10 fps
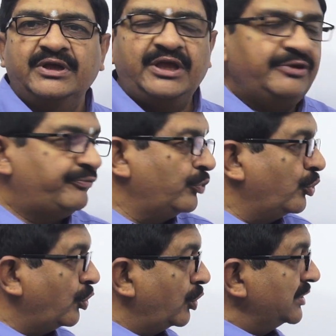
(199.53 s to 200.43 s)
If
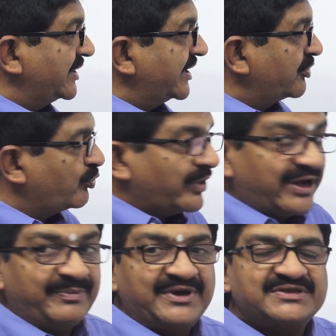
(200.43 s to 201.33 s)
all the
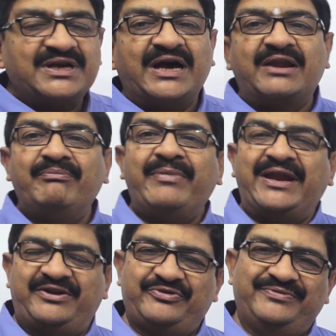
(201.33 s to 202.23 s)
requirements are
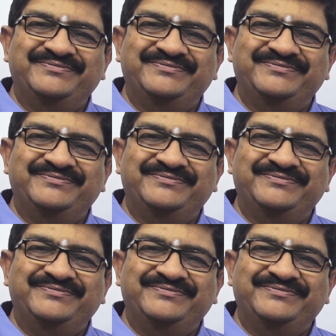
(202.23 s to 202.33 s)
met,